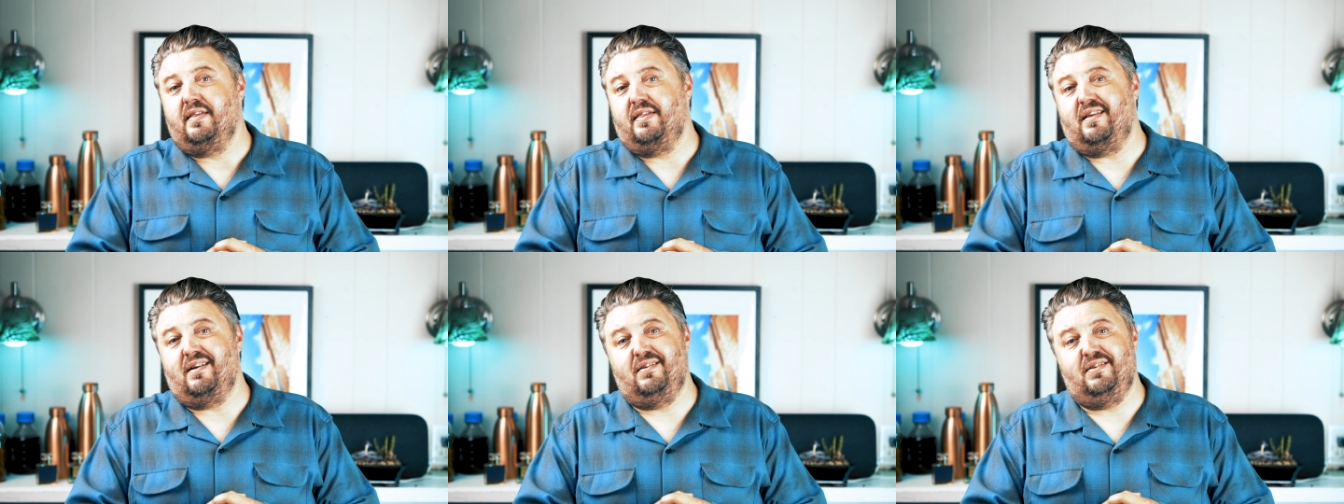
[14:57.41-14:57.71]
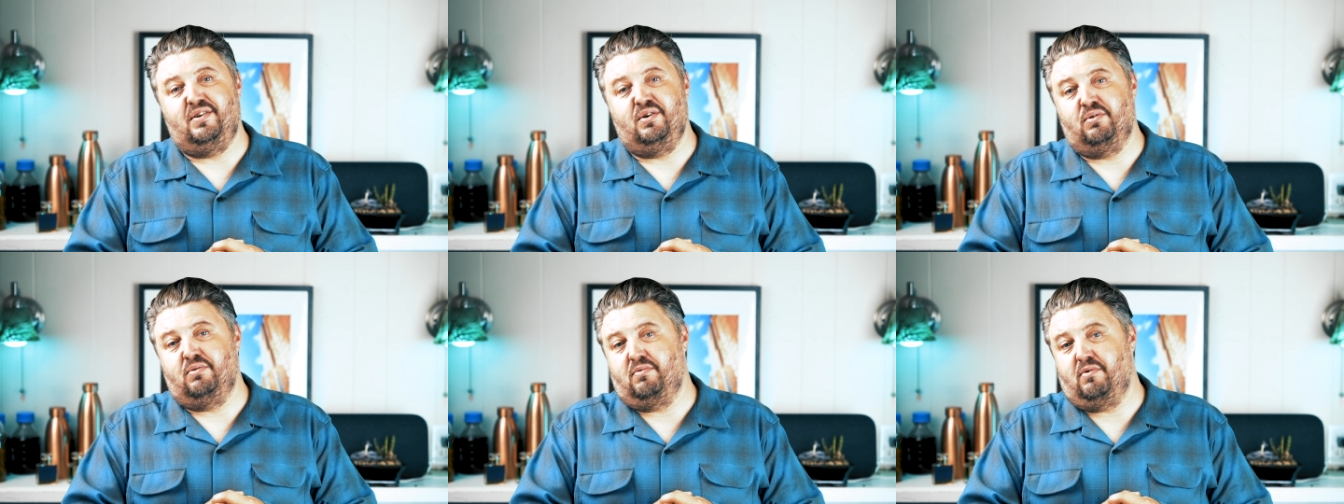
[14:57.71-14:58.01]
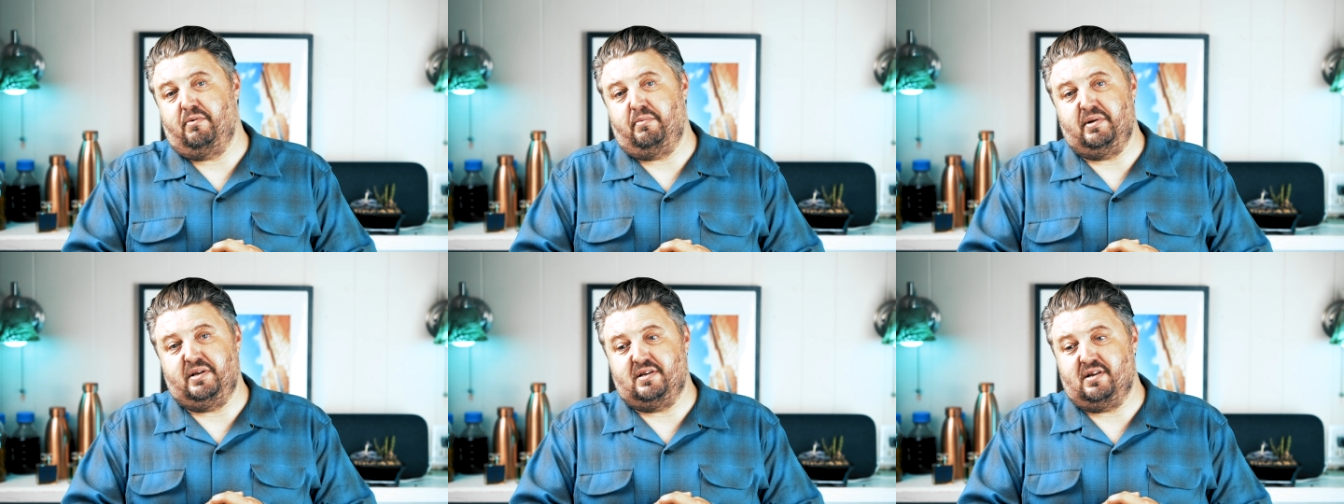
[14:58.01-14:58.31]
they're doing
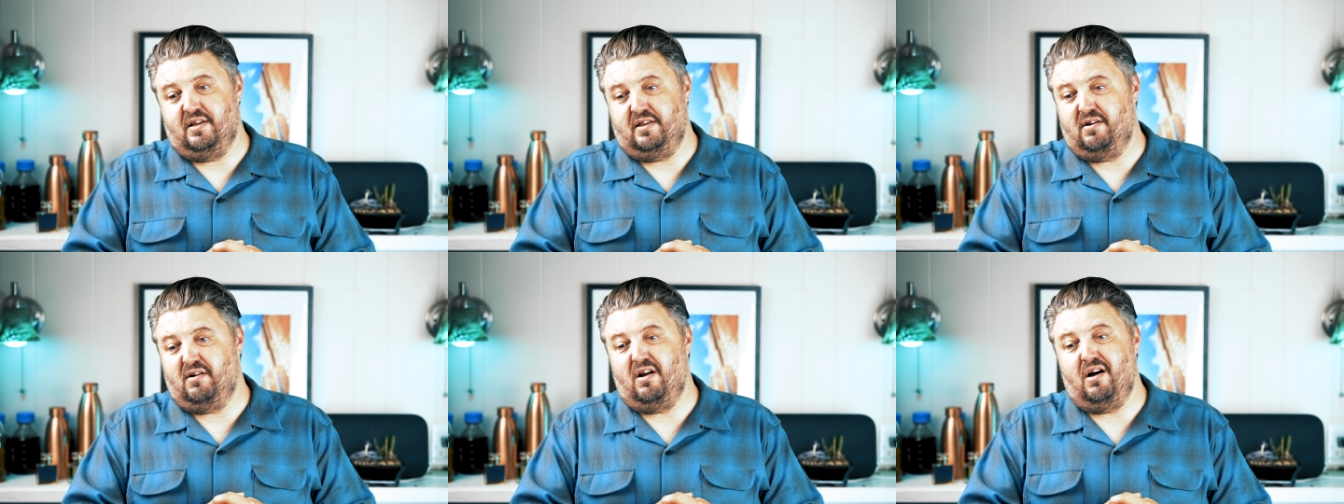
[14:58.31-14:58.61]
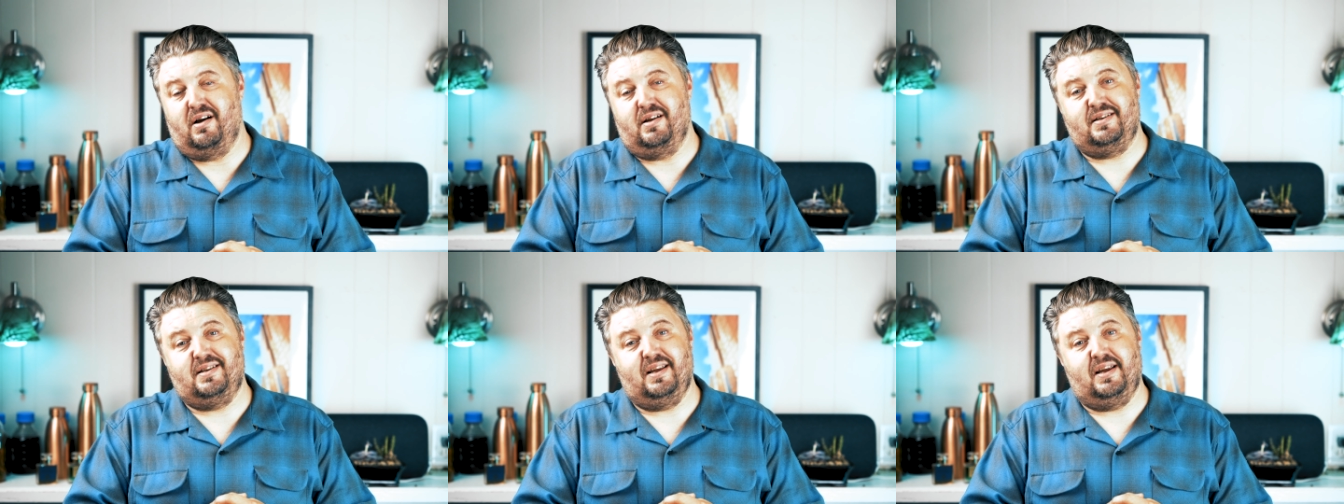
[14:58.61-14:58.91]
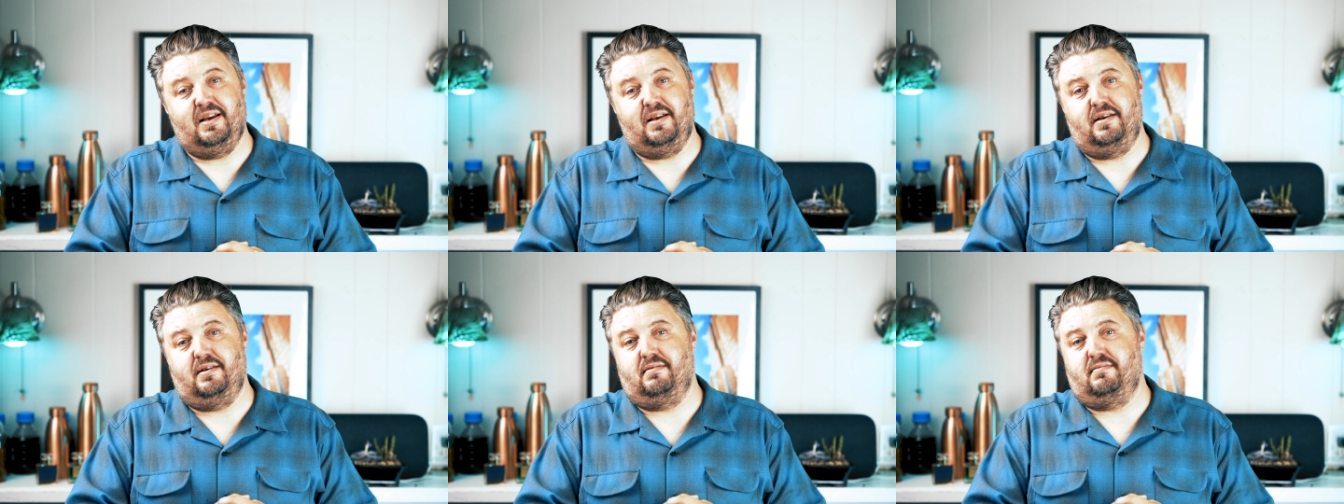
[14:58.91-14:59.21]
what we've been They're
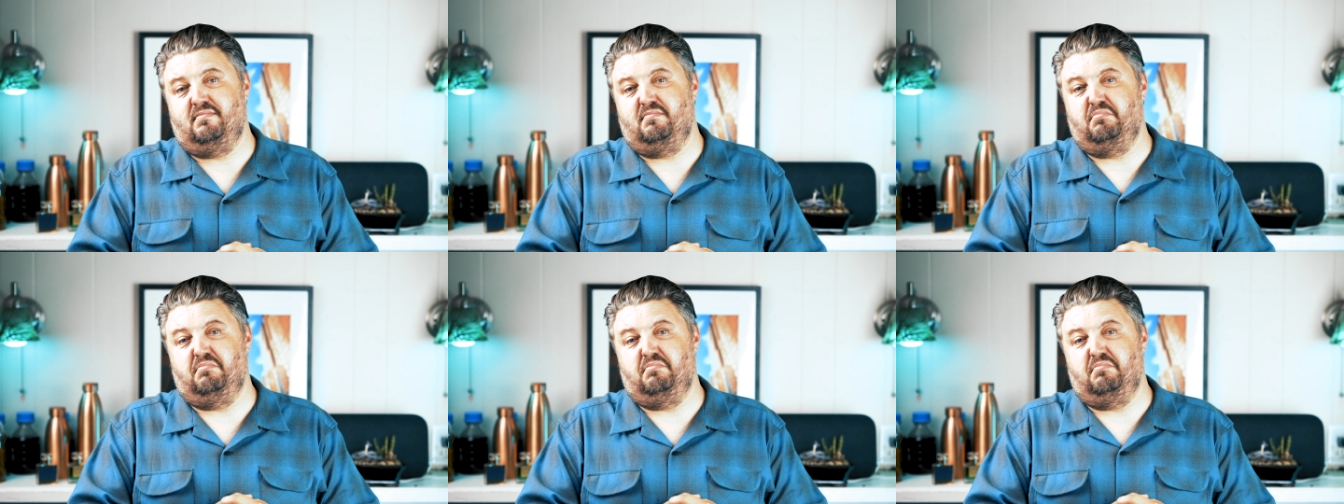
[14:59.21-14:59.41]
hunting